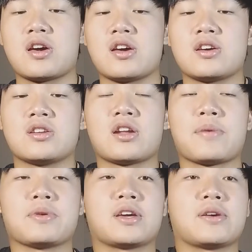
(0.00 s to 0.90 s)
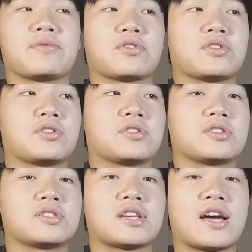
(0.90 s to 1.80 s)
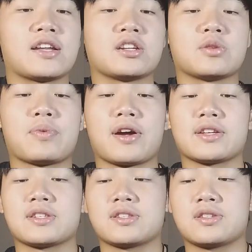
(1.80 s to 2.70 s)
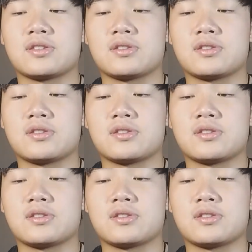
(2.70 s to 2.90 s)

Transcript: And I became very sad and depressed.